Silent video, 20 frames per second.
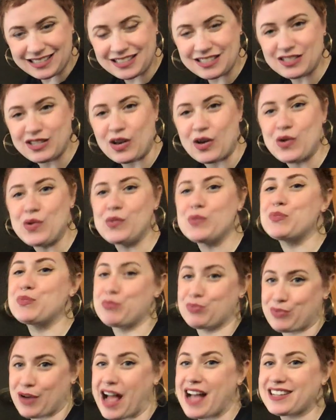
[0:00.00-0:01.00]
So
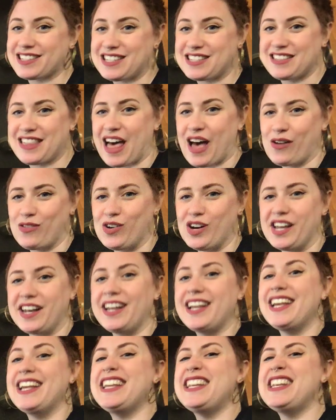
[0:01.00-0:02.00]
practice that one,
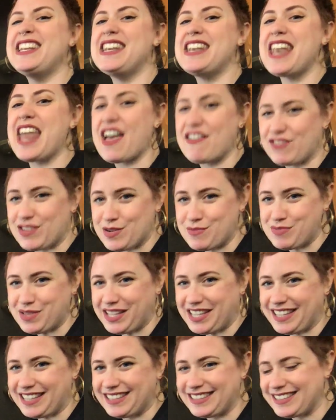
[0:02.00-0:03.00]

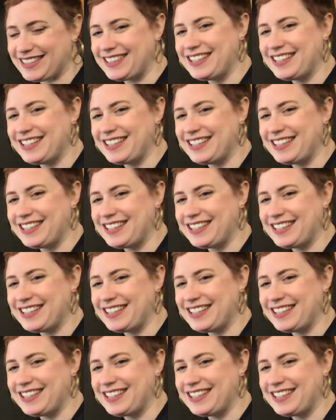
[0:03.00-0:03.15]
inevitably.